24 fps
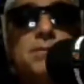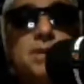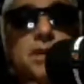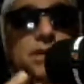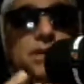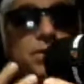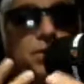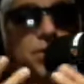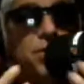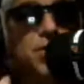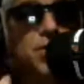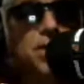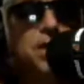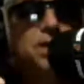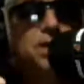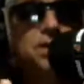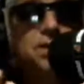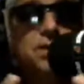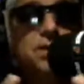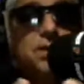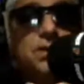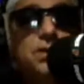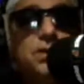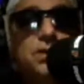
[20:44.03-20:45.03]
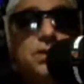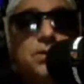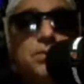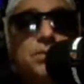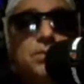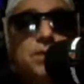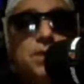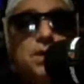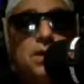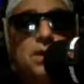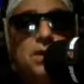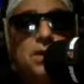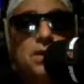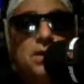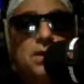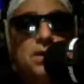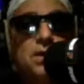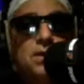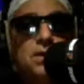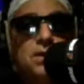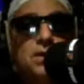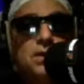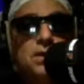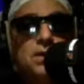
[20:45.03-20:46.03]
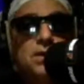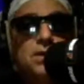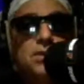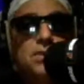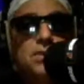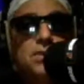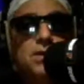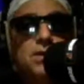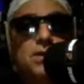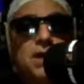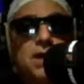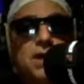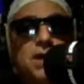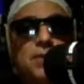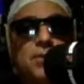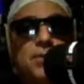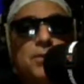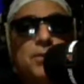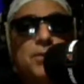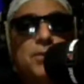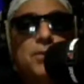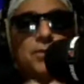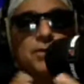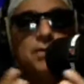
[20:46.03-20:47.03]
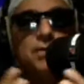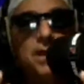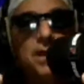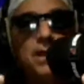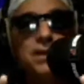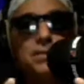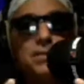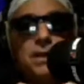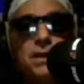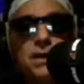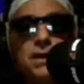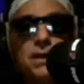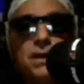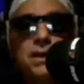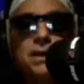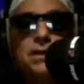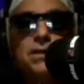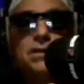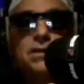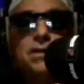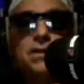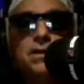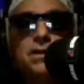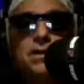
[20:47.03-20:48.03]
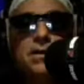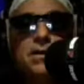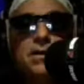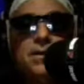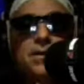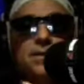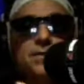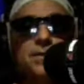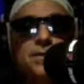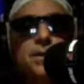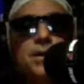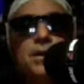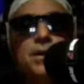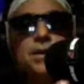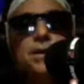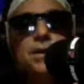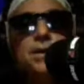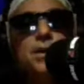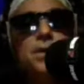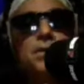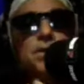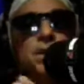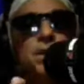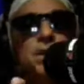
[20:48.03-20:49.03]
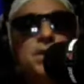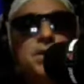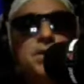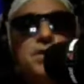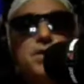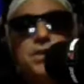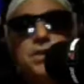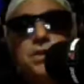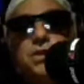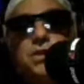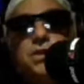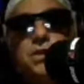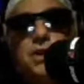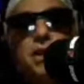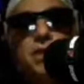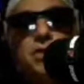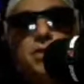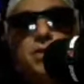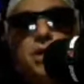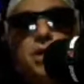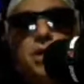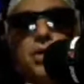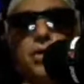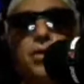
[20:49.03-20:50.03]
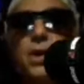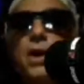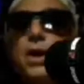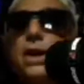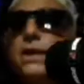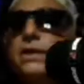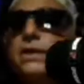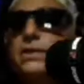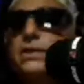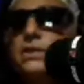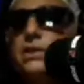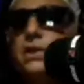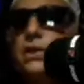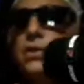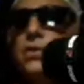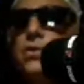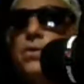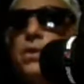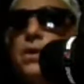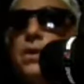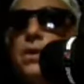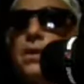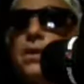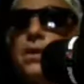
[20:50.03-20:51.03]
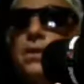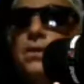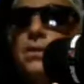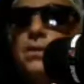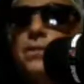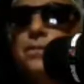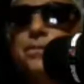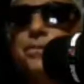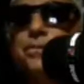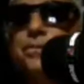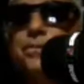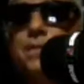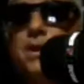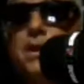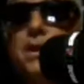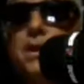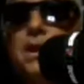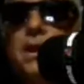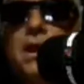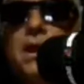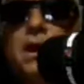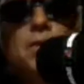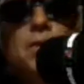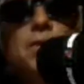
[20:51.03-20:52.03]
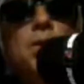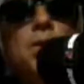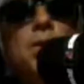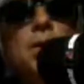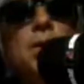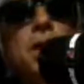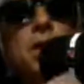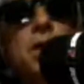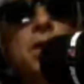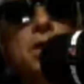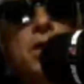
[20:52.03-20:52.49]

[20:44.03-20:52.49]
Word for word: that's great to do, uh, is spend time with your family, and um, because you just never know, right? So um, anyway, we had a